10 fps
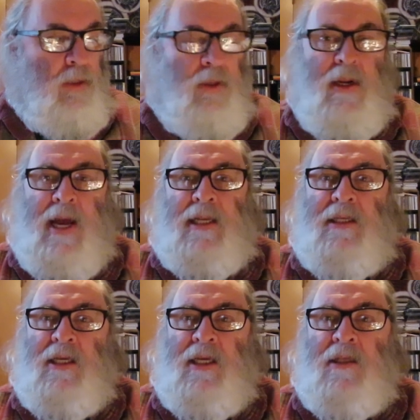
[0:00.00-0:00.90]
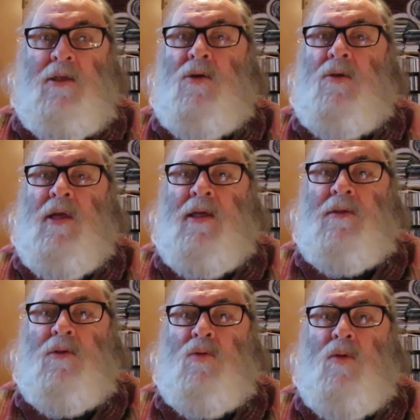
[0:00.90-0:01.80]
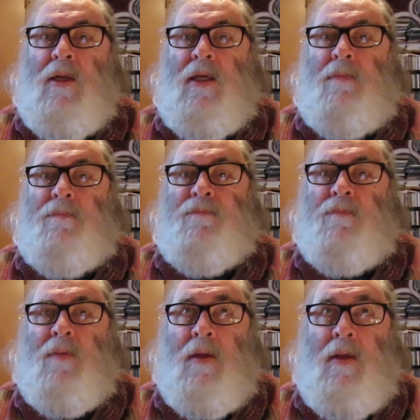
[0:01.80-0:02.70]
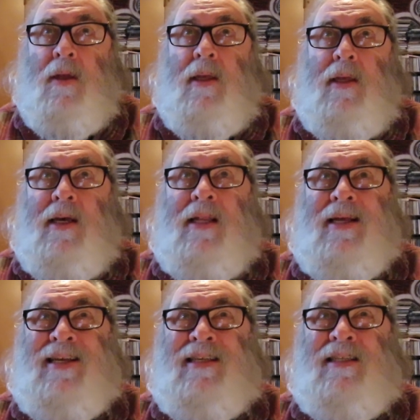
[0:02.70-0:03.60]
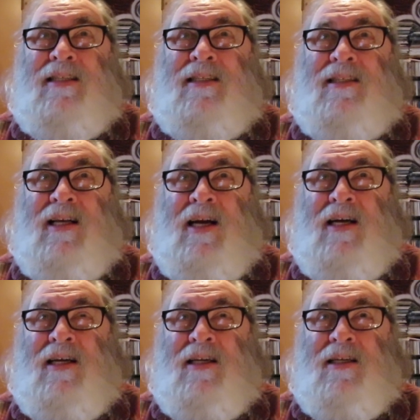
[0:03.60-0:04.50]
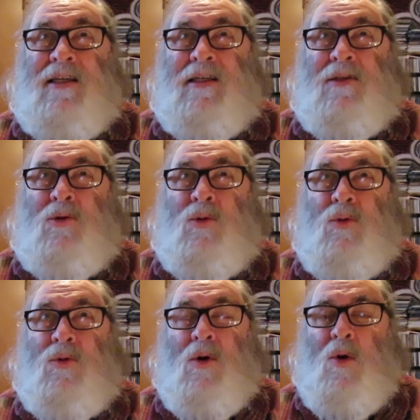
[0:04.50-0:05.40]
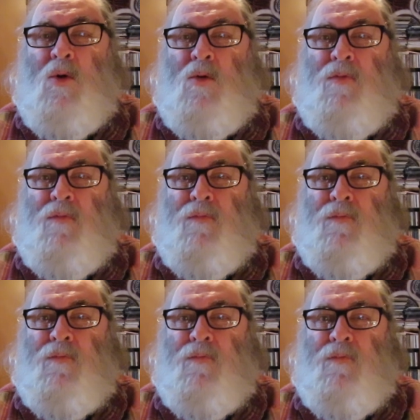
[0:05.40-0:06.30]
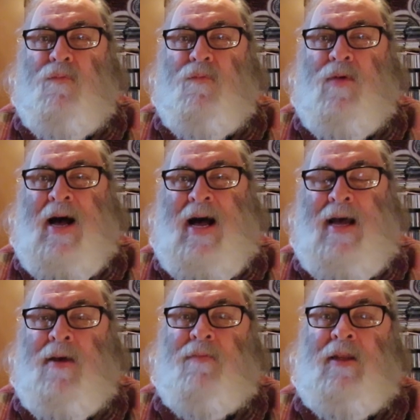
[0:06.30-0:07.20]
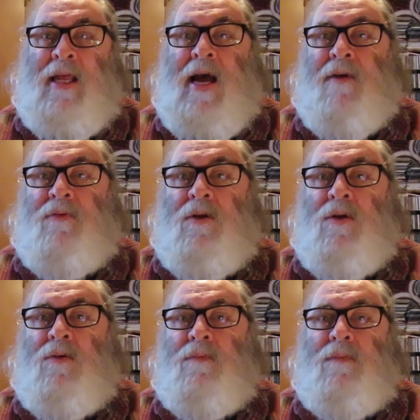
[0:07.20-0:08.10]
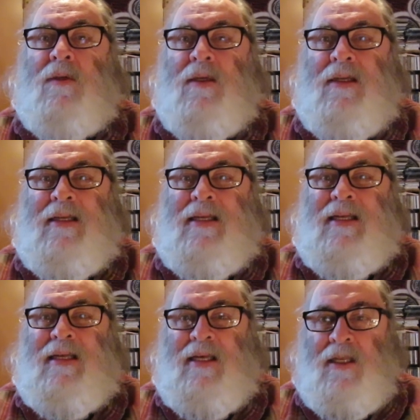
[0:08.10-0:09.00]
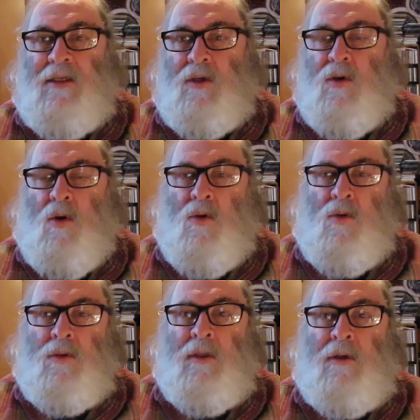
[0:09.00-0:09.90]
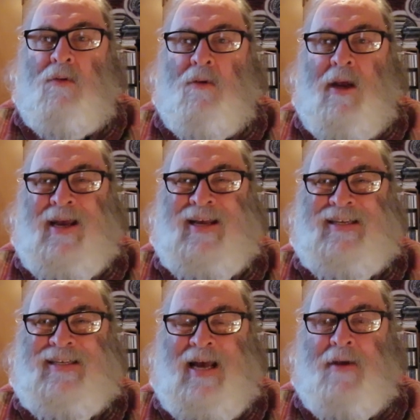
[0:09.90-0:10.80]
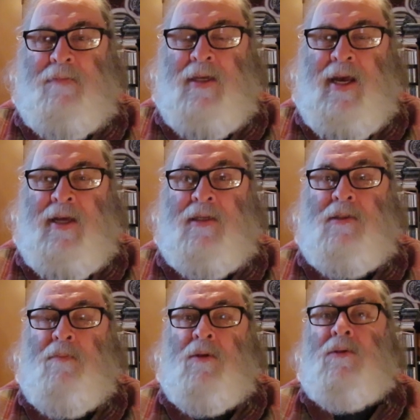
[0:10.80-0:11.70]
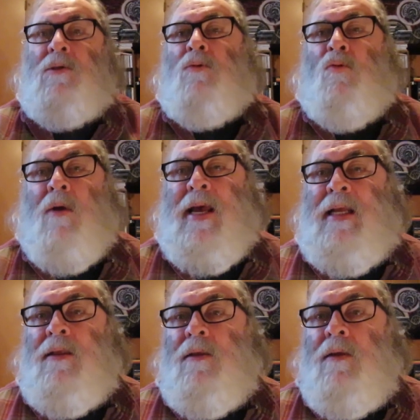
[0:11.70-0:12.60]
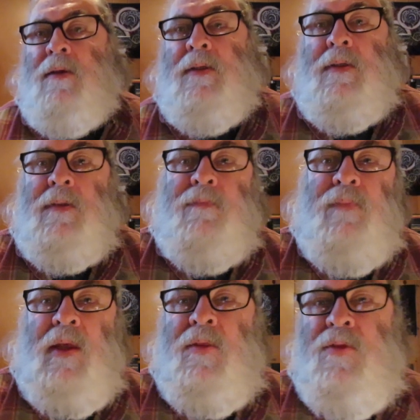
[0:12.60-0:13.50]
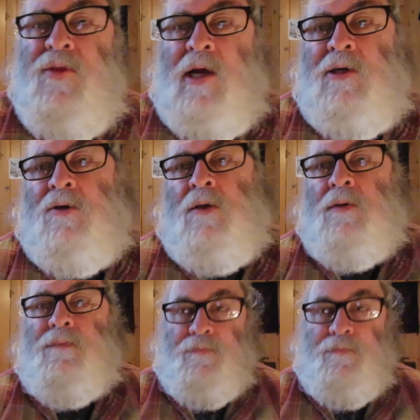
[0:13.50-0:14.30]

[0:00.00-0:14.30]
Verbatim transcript: the 19th, 2020. It is uh, 2.05 in the afternoon. It is a cold, gray, damp day. It's supposed to rain, thunder.